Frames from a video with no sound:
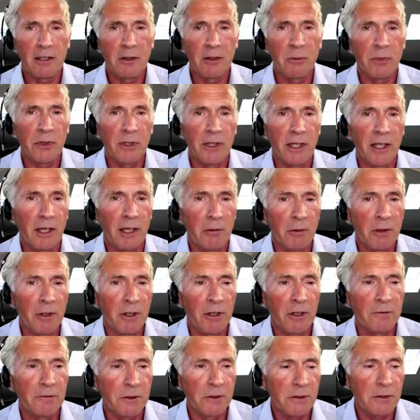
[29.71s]
company I
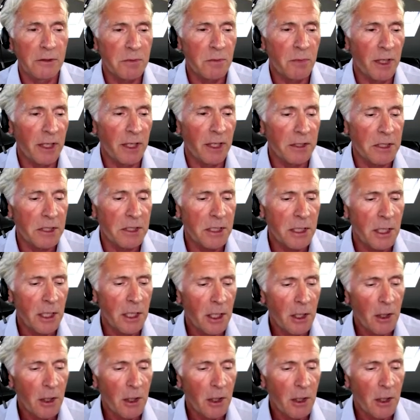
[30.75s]
work for, Spitch.